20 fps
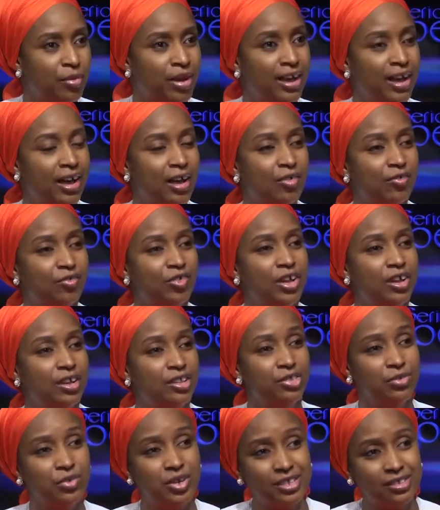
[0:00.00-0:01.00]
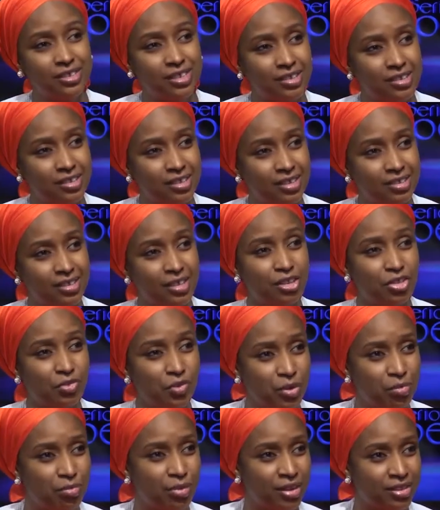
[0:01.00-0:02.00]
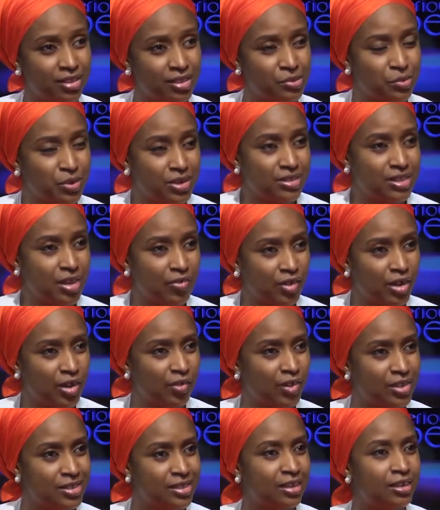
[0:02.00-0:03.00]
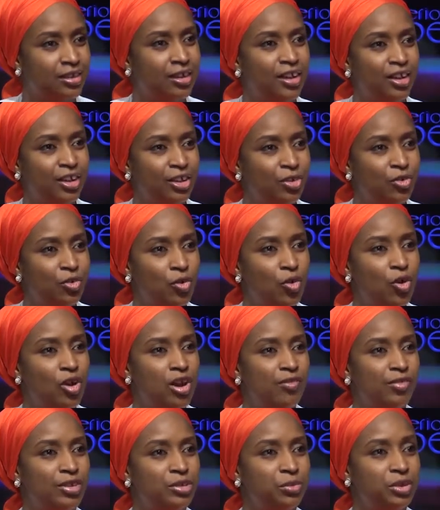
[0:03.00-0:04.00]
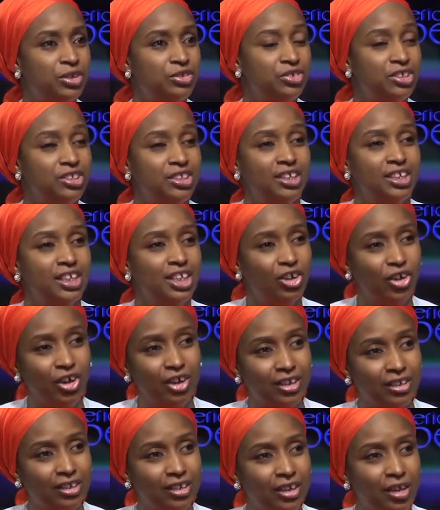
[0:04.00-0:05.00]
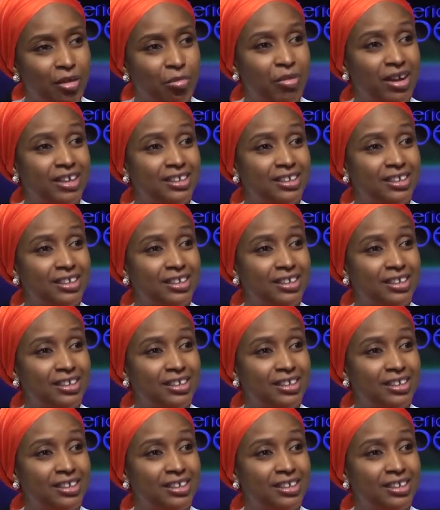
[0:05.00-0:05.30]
I have three sisters and three brothers. We're seven of us. And, you know, all of us were treated equally.